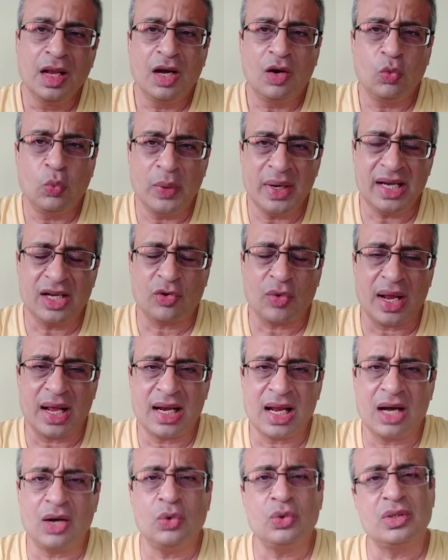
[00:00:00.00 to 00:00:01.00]
Wheat
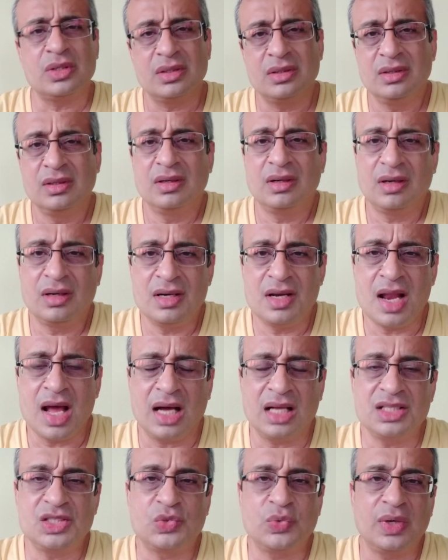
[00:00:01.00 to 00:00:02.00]
ran out,
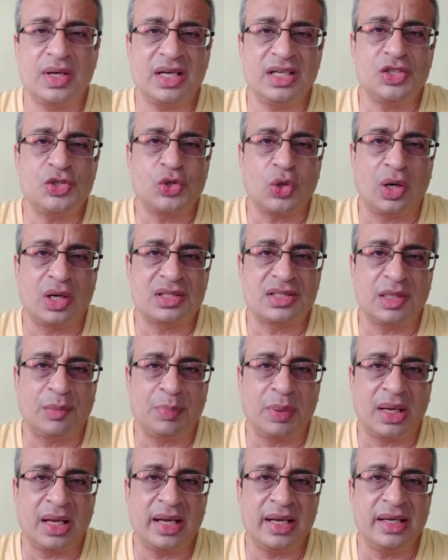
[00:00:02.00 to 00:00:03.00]
naans were in short
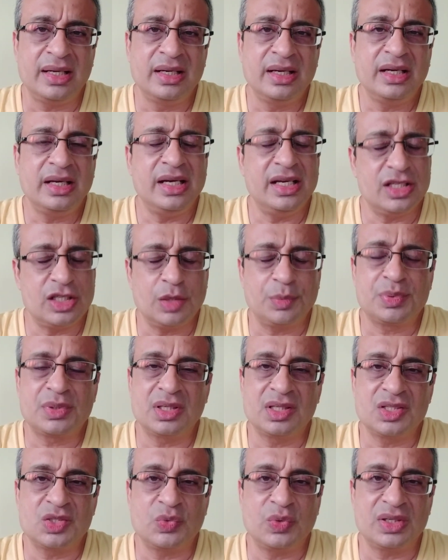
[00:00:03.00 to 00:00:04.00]
supply,
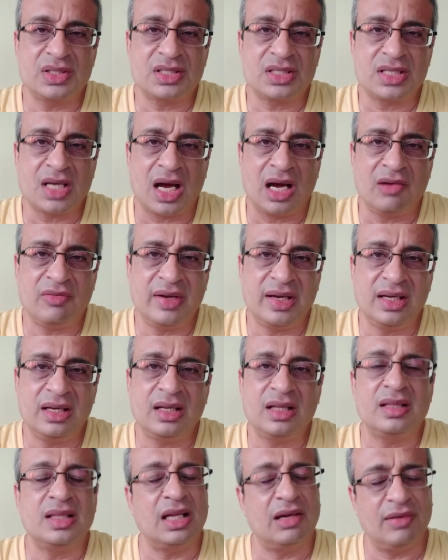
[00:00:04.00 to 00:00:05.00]
Egyptians were starving.
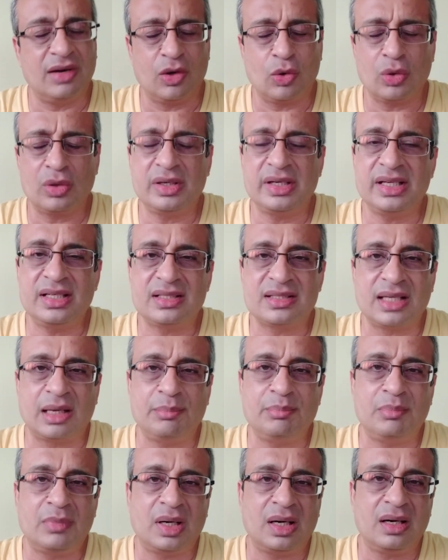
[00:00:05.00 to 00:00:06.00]
There were already
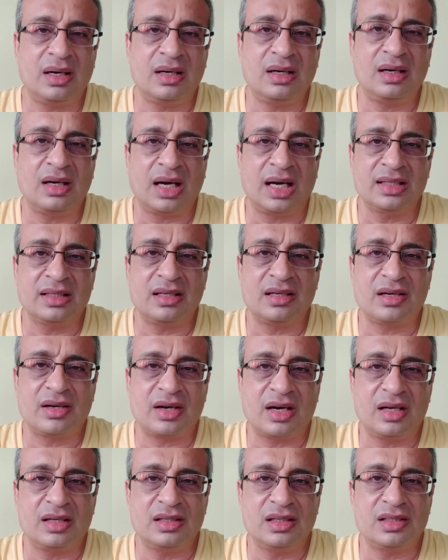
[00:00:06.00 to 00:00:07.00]
some uh,
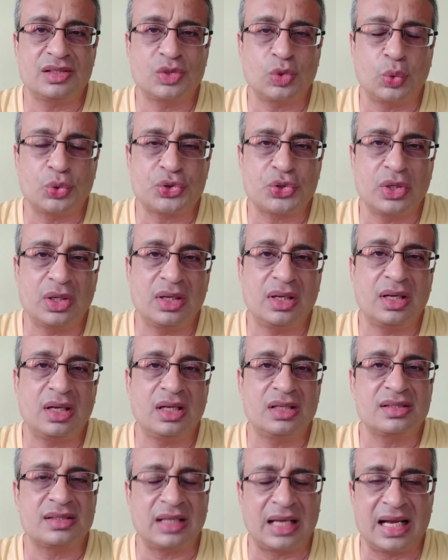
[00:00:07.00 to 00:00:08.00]
other uh, social
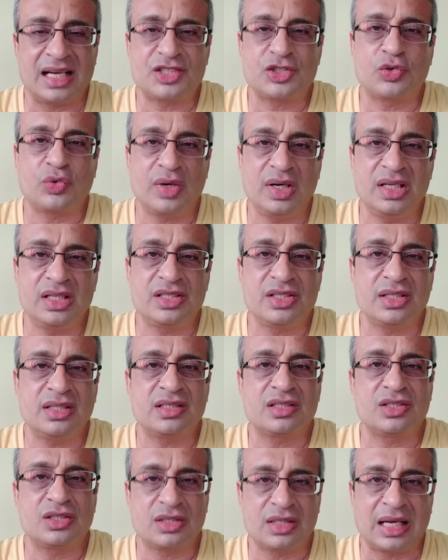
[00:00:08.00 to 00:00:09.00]
slash
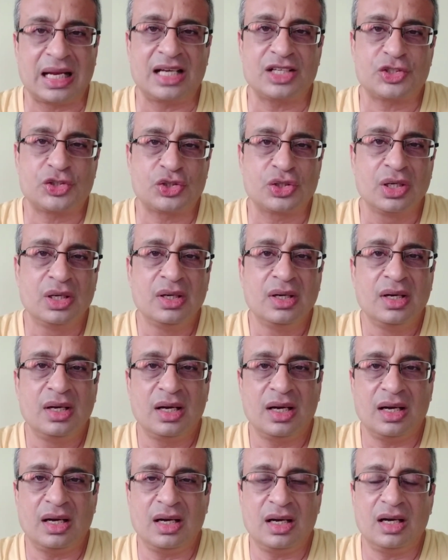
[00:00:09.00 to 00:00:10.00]
religious slash
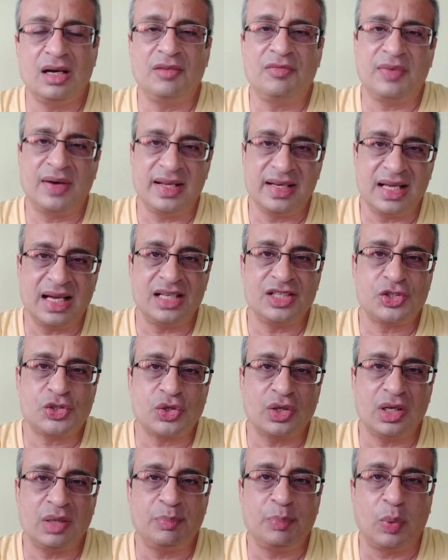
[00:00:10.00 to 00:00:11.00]
uh, uh,
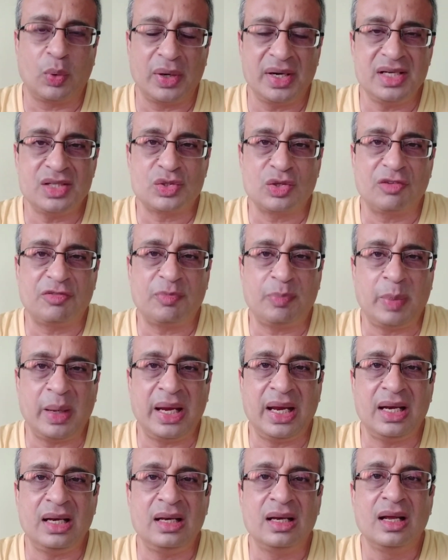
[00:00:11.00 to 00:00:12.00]
financial points of
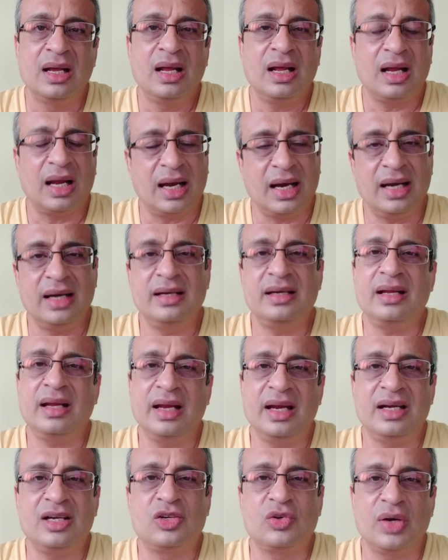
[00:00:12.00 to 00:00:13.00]
pain, and
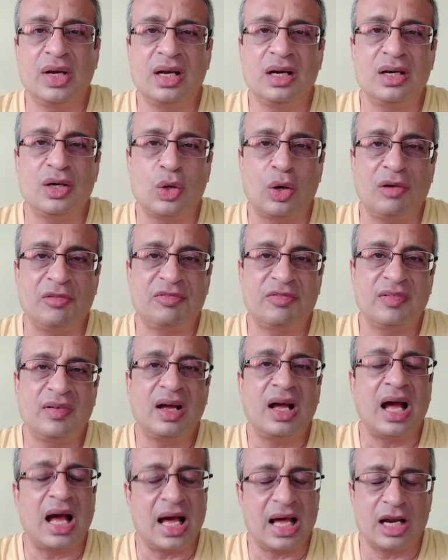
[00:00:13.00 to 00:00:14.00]
it triggered off
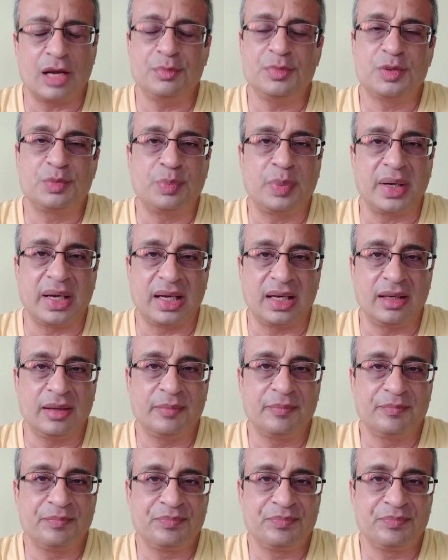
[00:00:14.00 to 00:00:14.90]
Arab Spring.